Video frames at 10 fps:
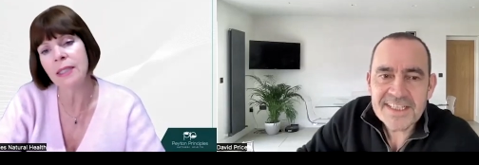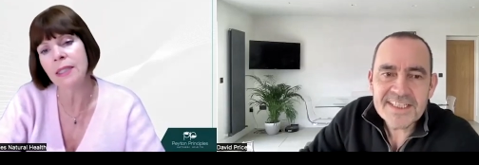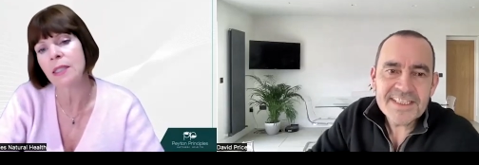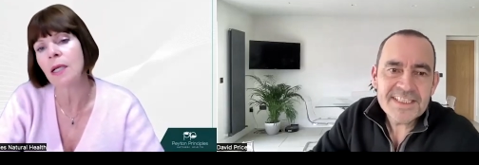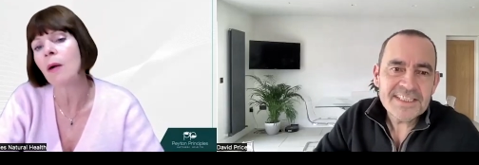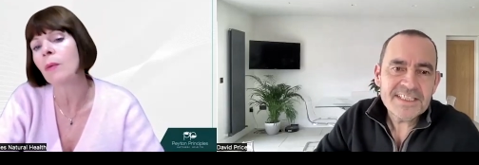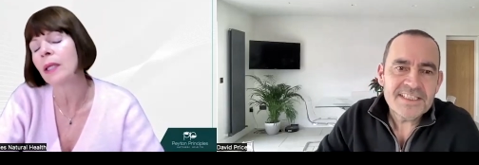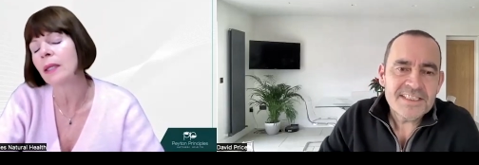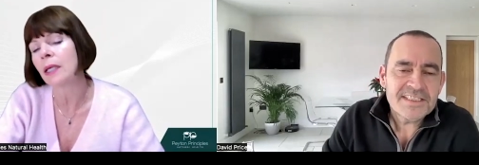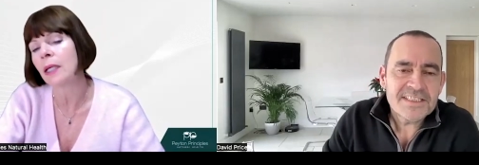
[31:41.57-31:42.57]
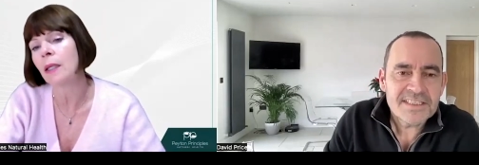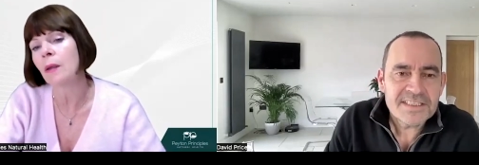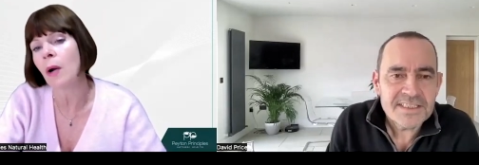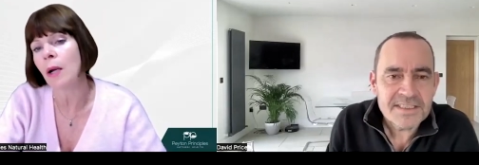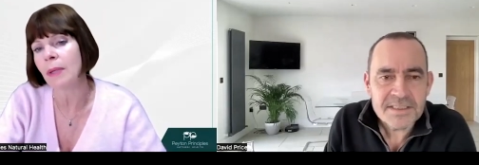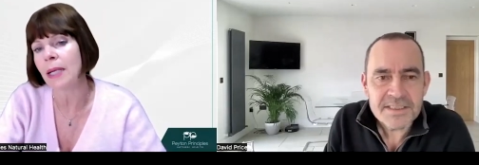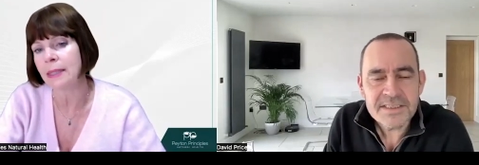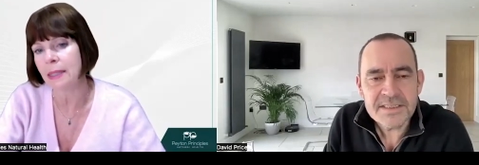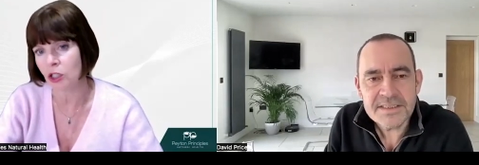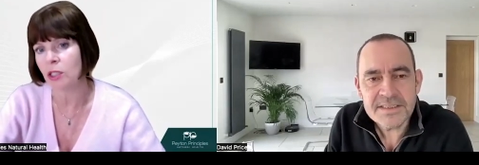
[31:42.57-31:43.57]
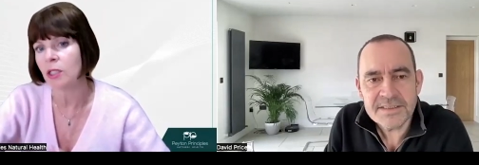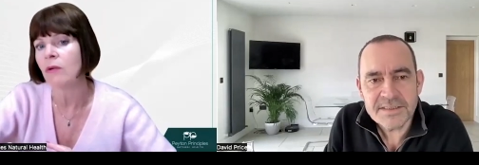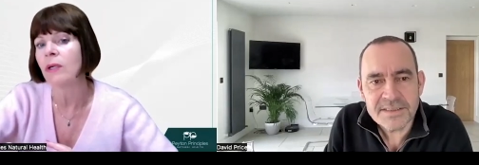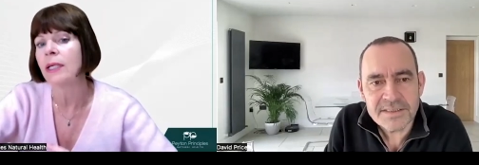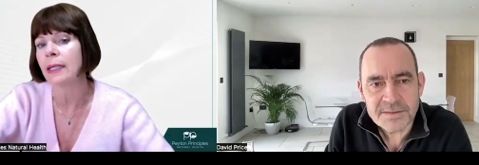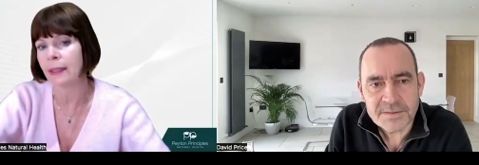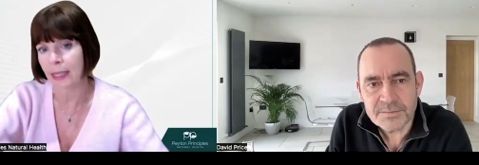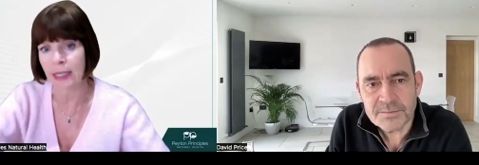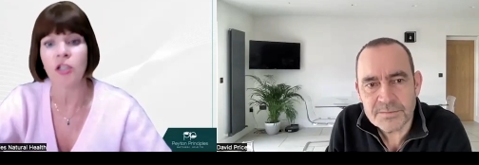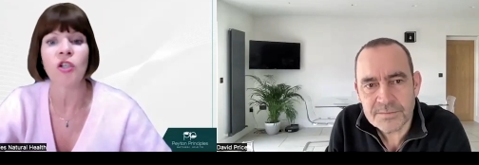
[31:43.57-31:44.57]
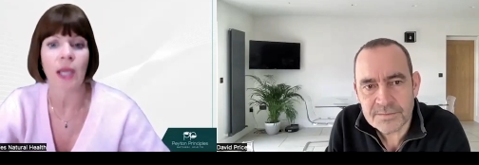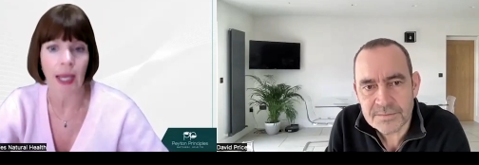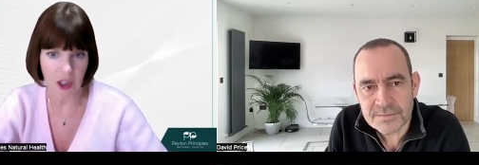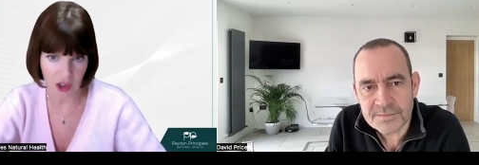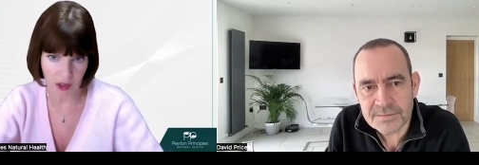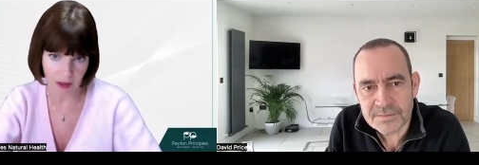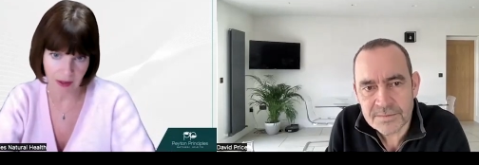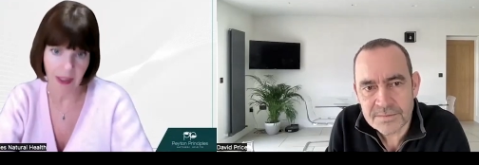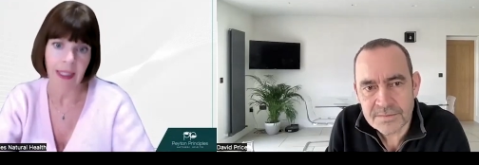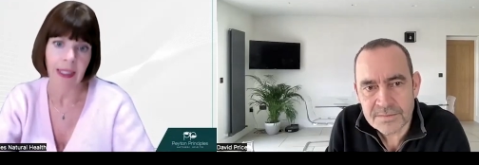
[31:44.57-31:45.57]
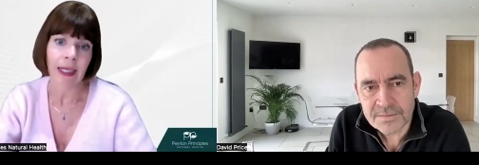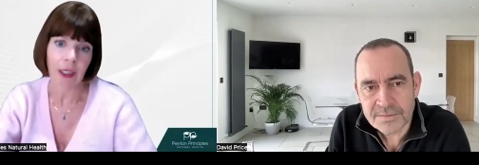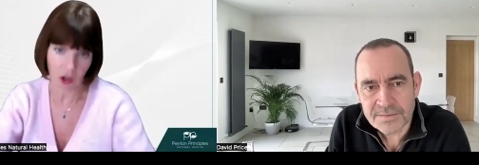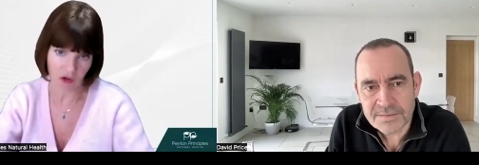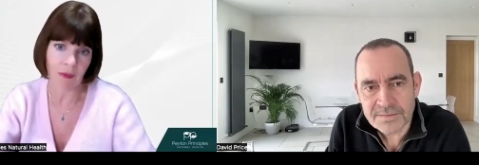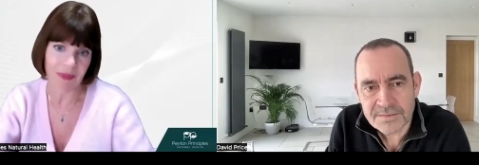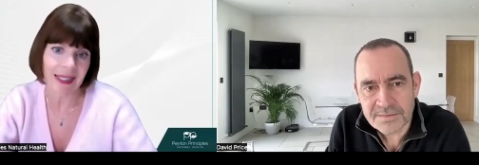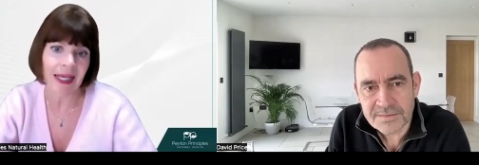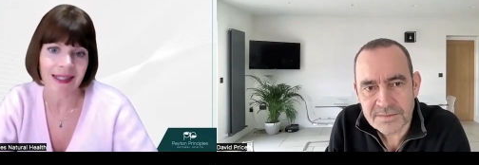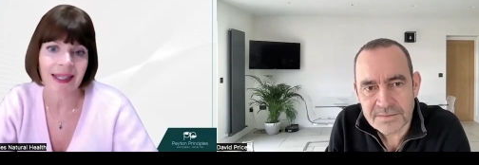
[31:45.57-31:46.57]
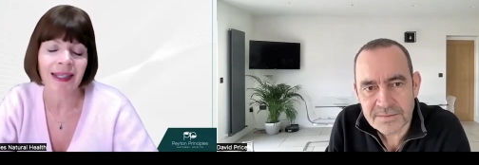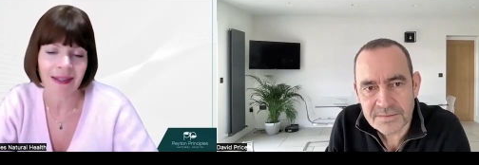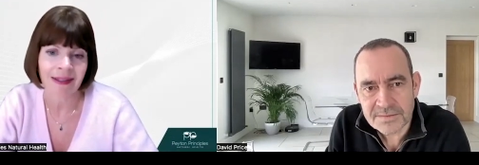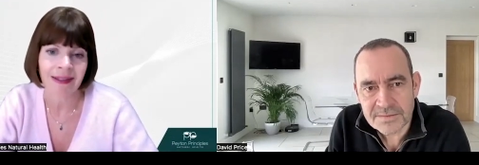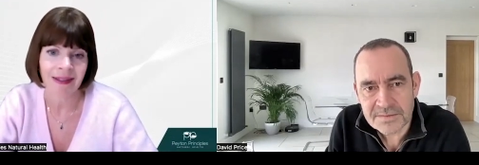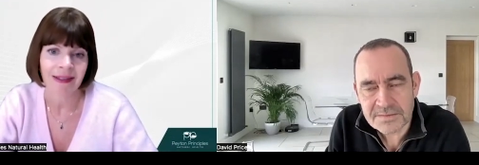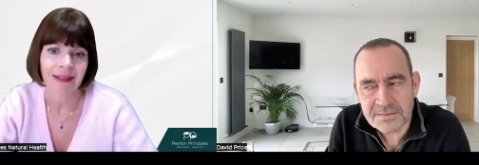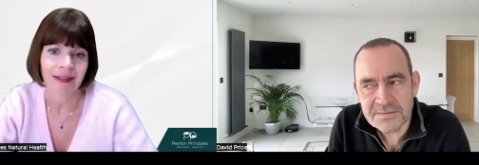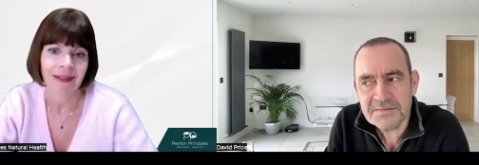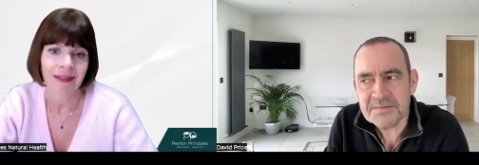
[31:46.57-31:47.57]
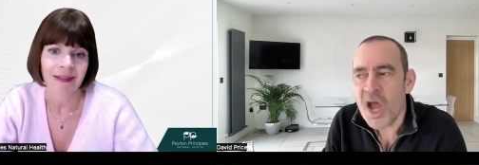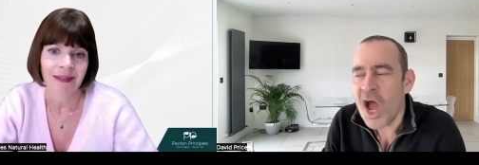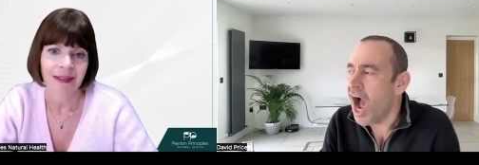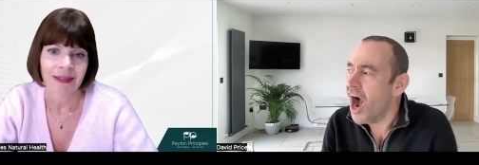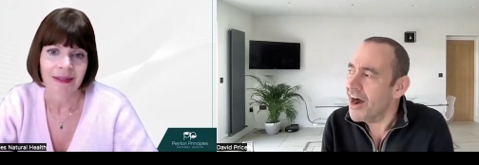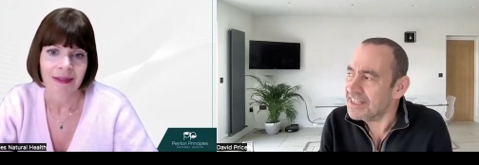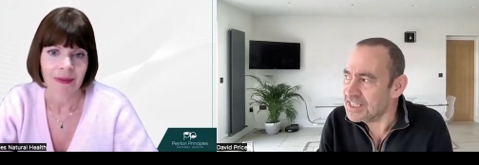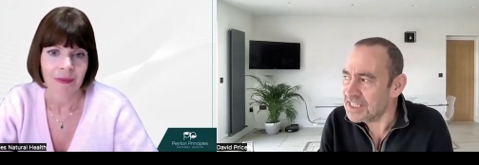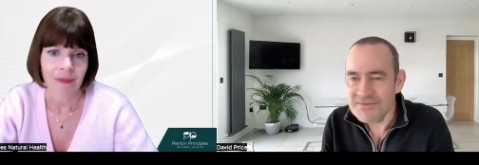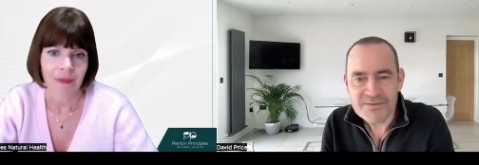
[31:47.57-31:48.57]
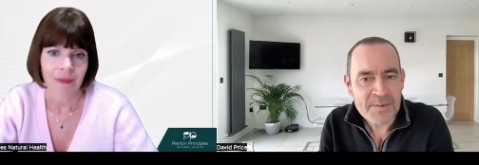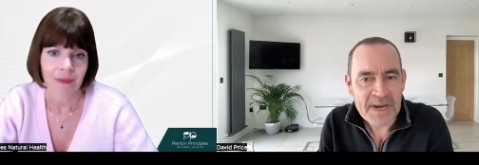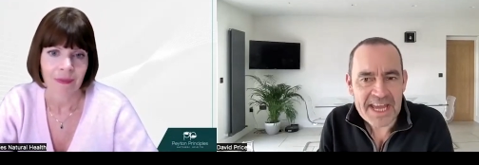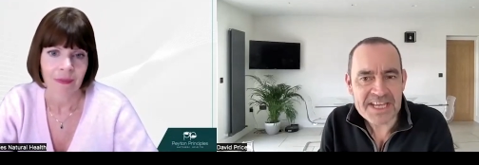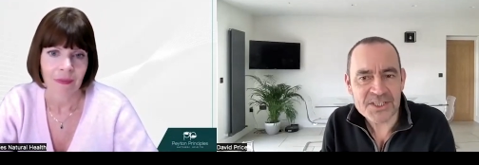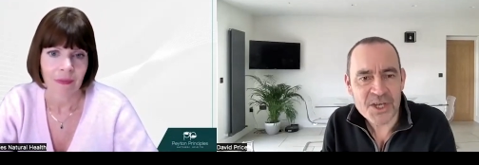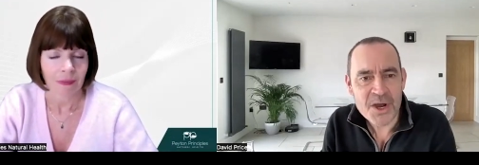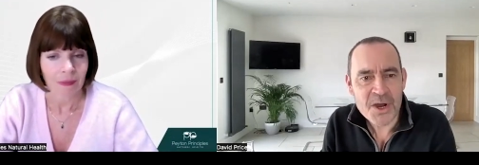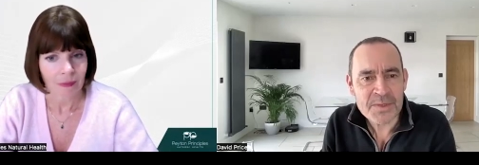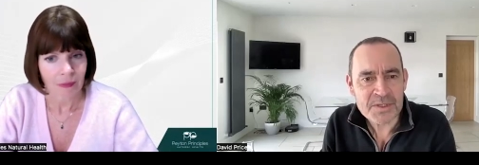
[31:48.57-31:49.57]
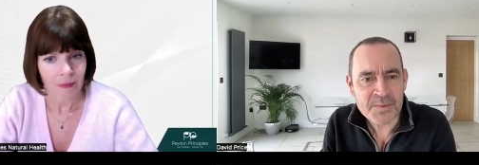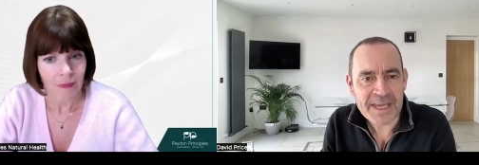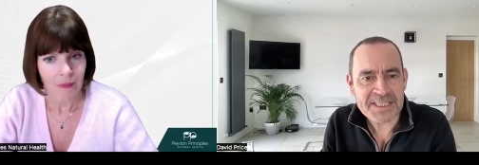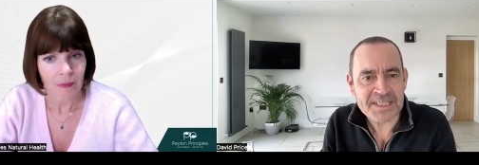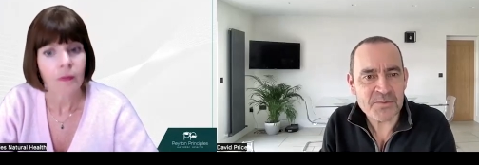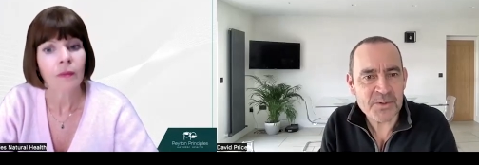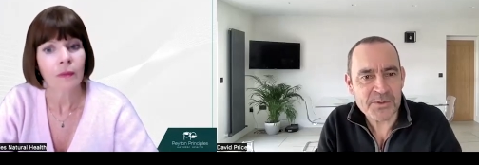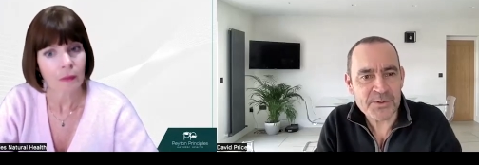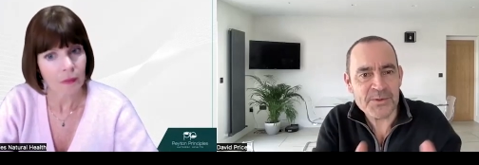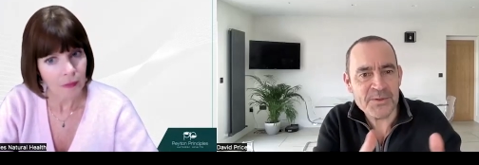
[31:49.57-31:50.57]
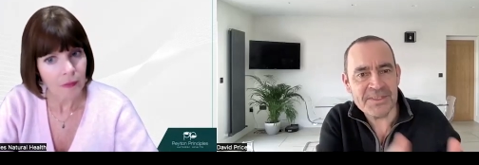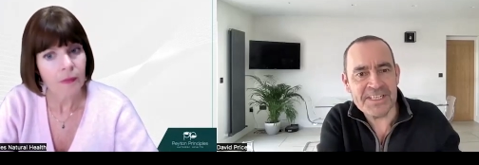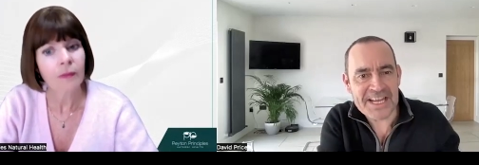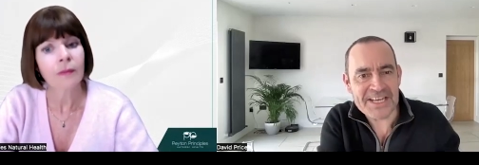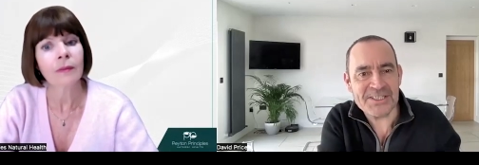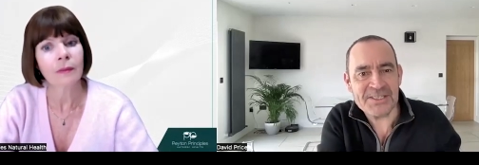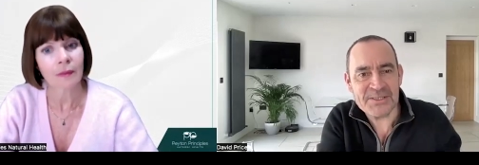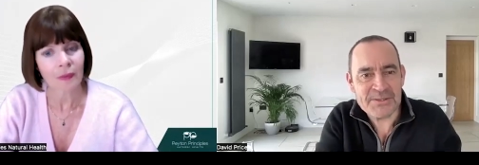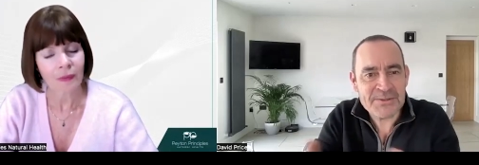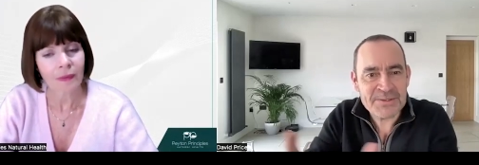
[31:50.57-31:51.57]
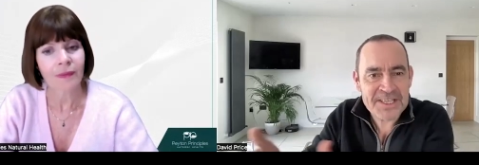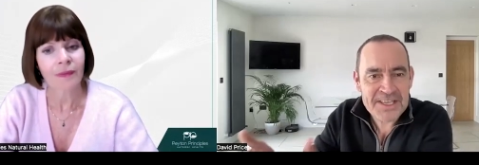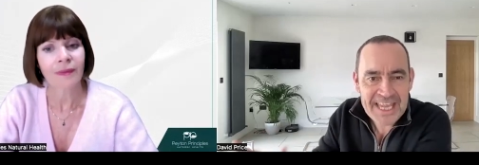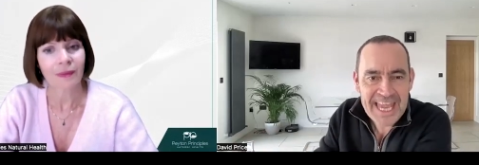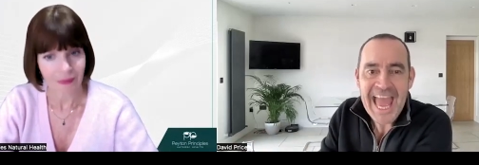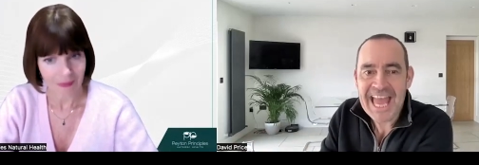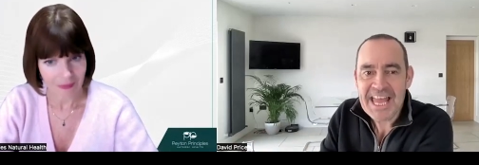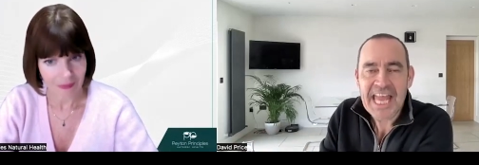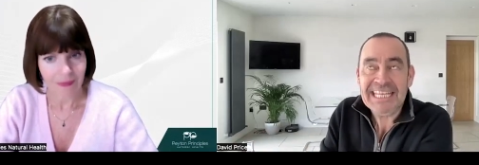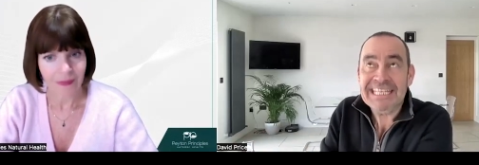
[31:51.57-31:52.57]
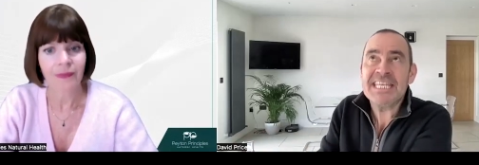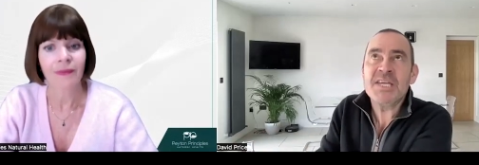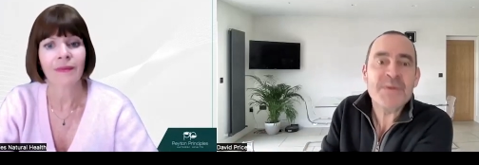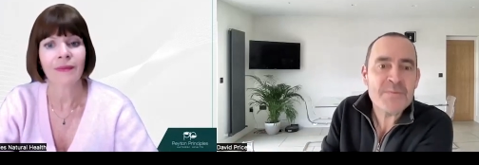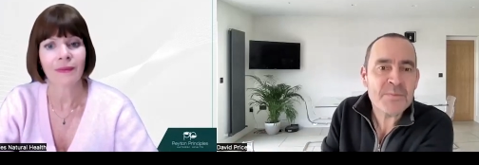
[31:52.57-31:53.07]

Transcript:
Speaker 1: to start with, I think in the workplace, it's just generally getting that education in a group setting.
Speaker 2: Mm. I can see from an HR perspective what you can actually do to keep